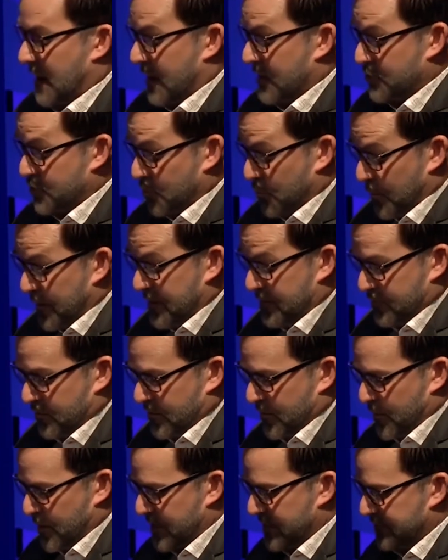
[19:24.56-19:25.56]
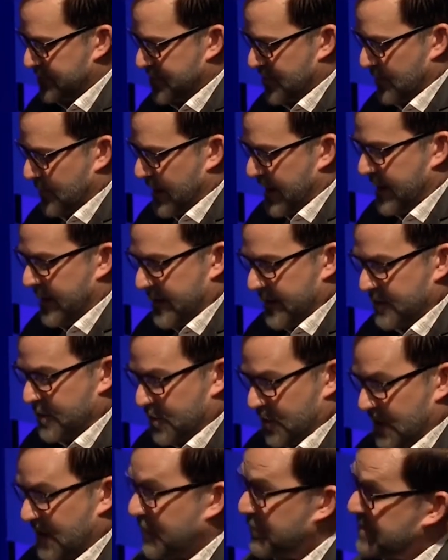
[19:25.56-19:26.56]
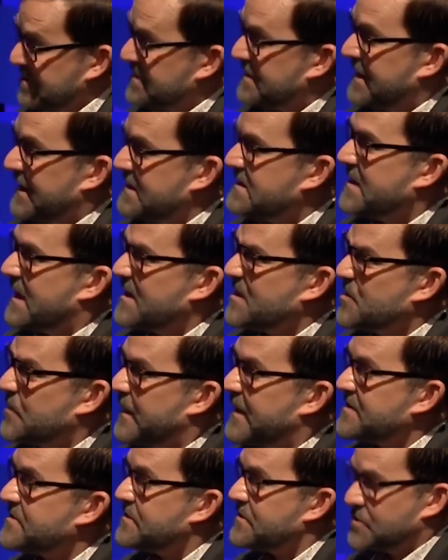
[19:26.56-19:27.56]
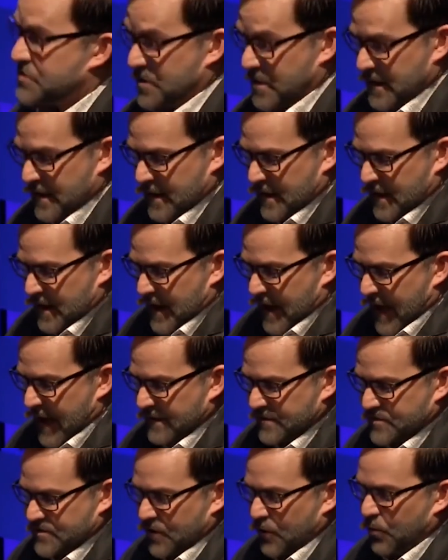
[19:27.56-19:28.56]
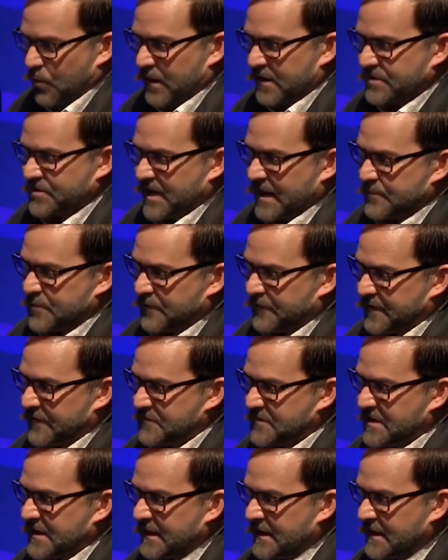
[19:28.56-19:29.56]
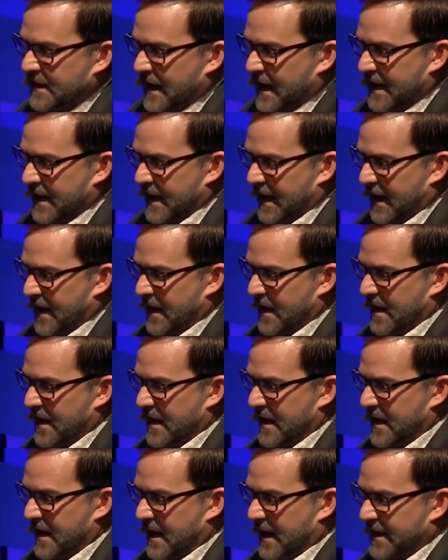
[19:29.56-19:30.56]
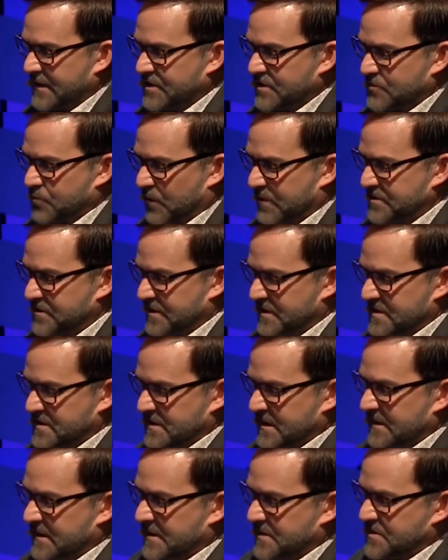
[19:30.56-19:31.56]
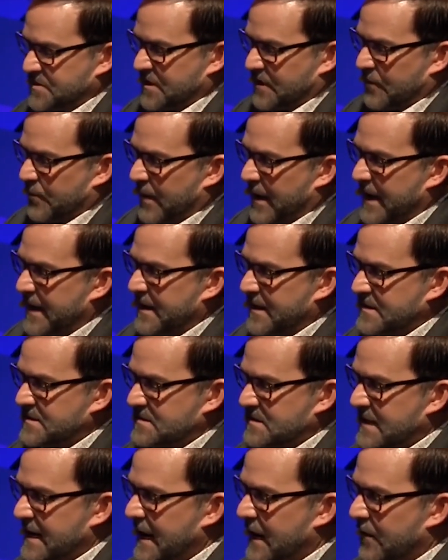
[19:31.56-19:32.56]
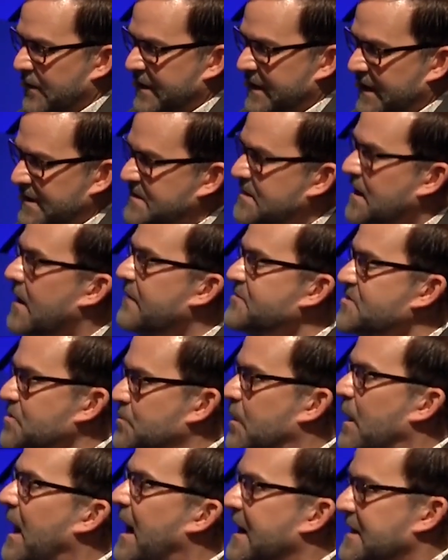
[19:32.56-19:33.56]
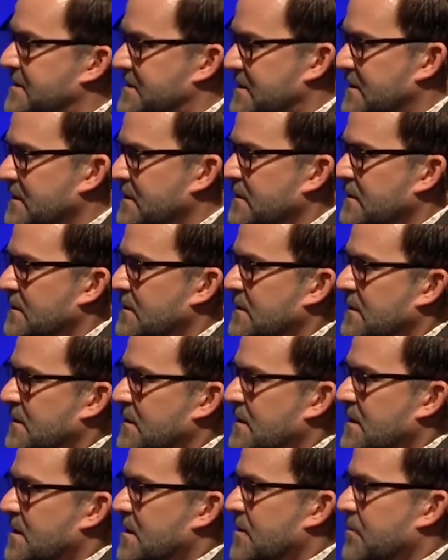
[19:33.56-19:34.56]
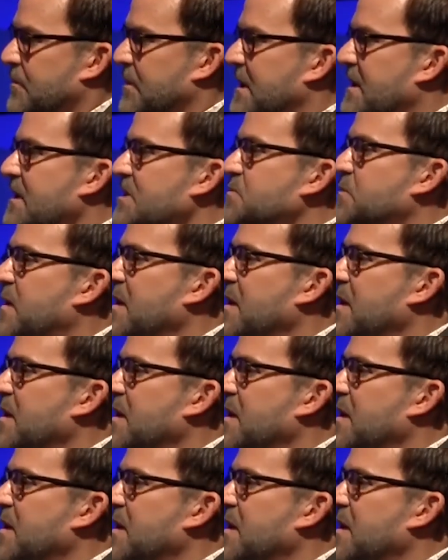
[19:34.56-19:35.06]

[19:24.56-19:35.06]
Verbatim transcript: as you read through the book of Jeremiah, it was an intense message. And so in chapter 15, and I just want you to see this, Jeremiah is now in a tough spot because